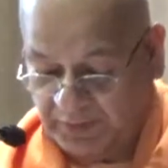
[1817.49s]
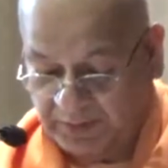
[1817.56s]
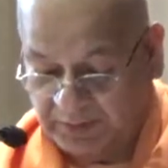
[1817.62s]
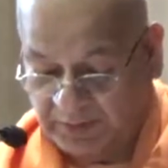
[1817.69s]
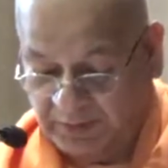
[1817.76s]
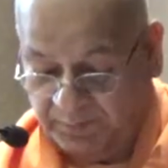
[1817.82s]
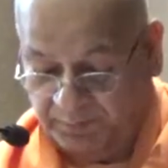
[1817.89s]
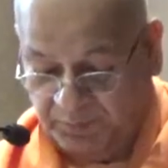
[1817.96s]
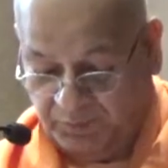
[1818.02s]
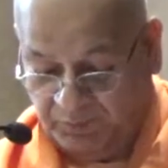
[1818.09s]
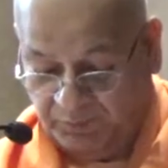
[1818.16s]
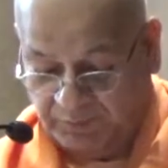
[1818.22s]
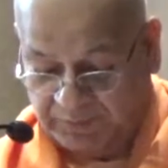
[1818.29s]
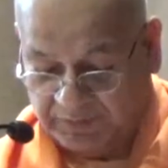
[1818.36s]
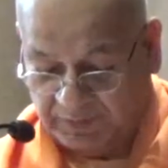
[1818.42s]
the
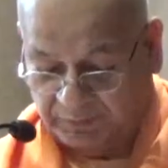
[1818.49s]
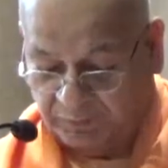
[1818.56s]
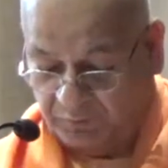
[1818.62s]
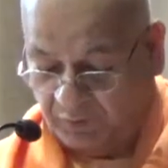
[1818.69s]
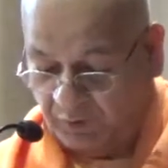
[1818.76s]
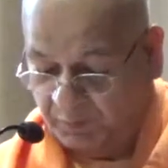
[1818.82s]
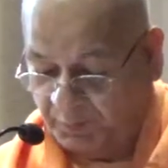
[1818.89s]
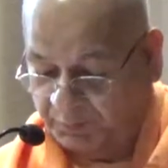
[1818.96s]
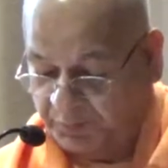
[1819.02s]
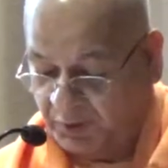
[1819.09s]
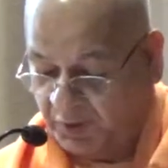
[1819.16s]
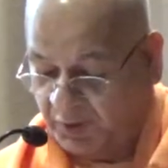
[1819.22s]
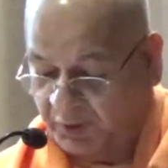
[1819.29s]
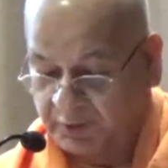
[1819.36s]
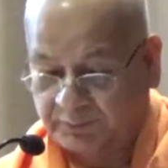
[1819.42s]
universal form of
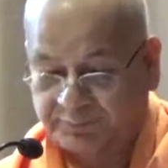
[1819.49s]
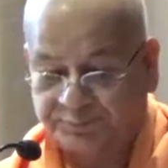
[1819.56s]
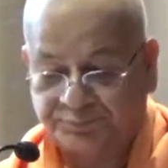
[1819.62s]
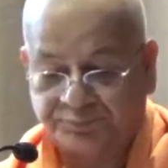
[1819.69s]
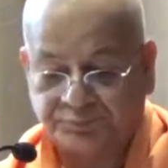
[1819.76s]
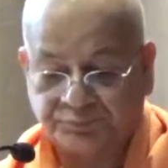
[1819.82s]
God.